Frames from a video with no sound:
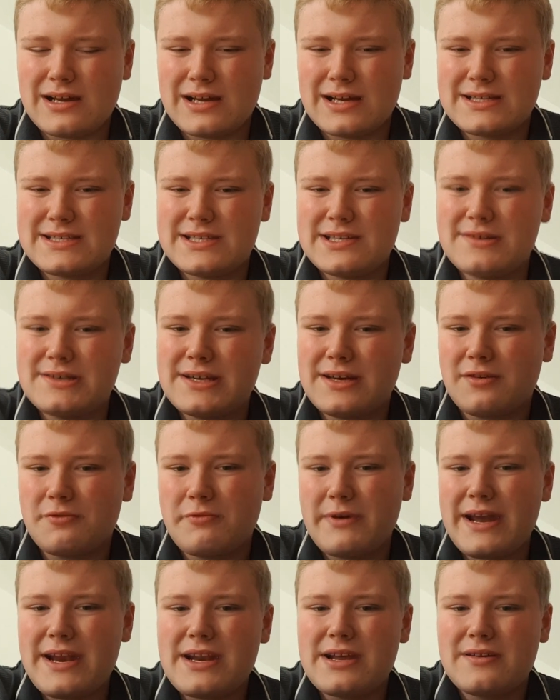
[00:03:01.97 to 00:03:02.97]
a 2 0
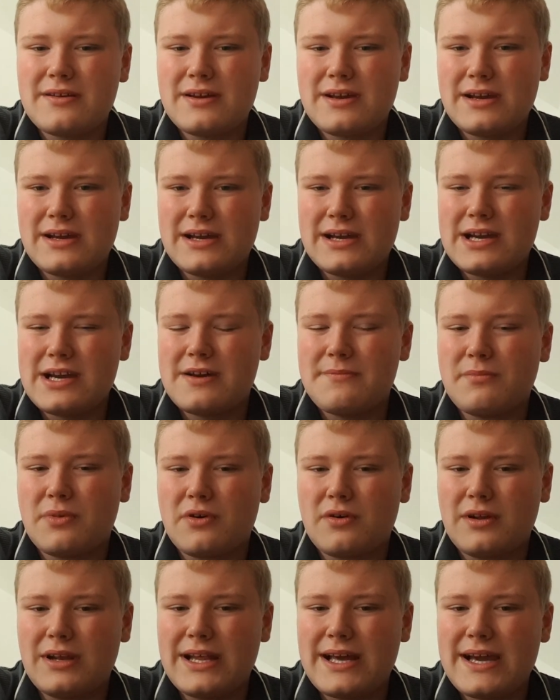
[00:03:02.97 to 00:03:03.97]
win at
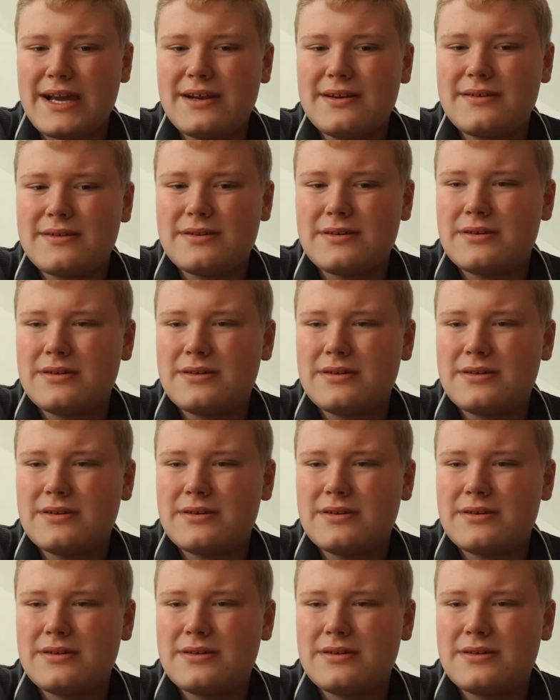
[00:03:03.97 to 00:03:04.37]
Moorlane.